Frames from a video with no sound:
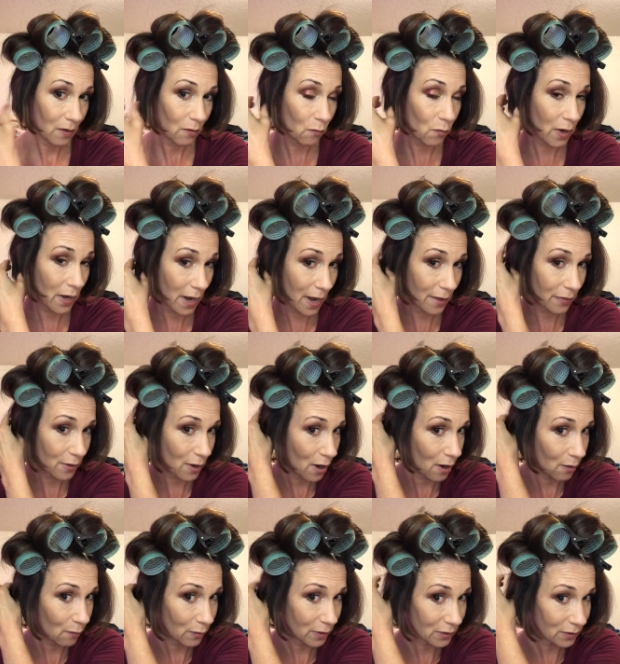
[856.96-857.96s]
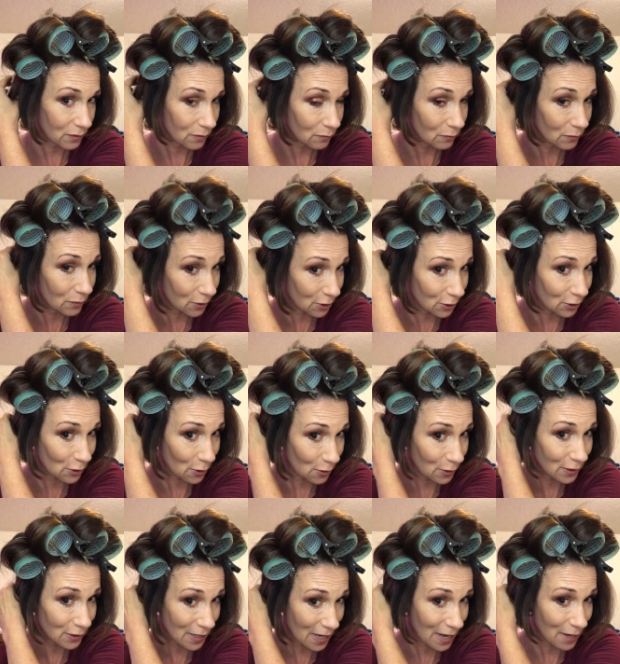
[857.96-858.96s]
What I thought was she's going
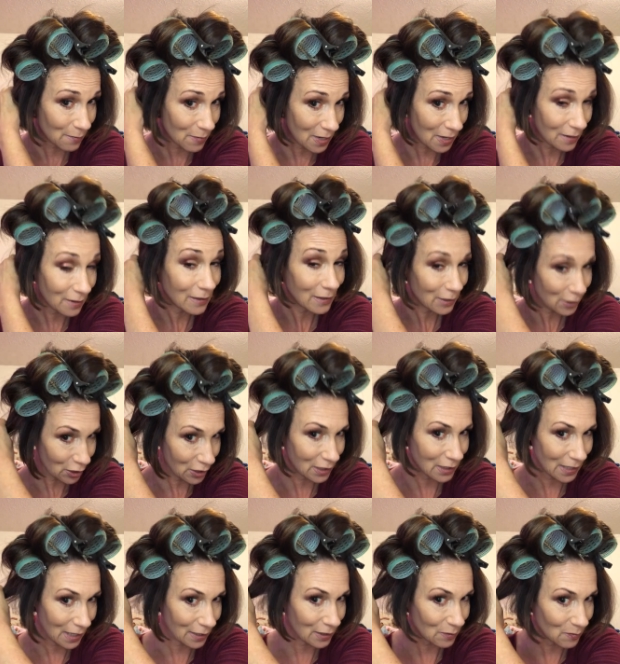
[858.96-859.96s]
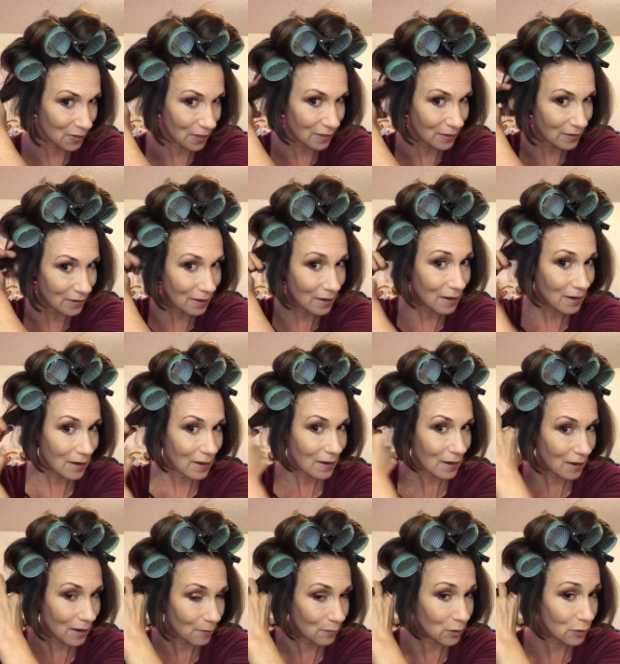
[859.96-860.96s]
to say to me, she said to me,
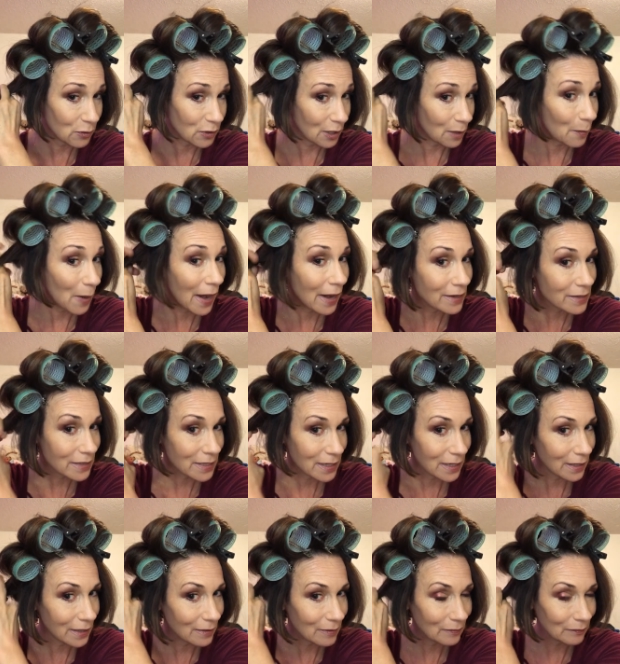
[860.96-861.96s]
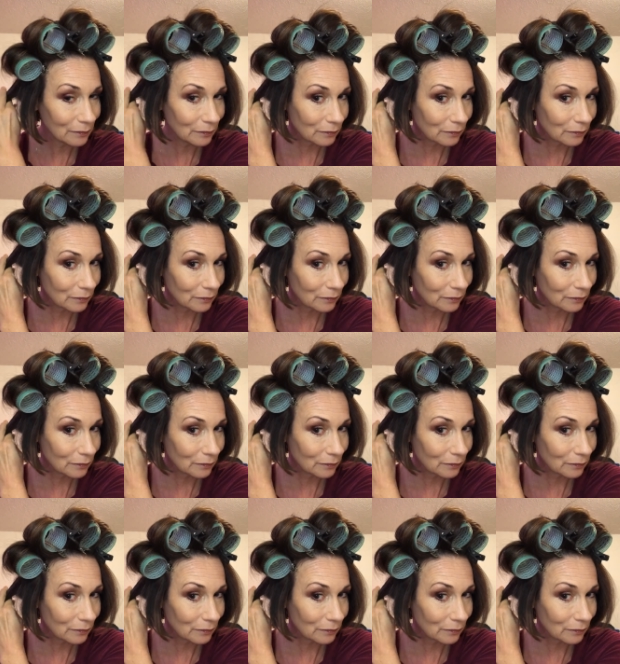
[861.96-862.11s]
I'm using Pantene.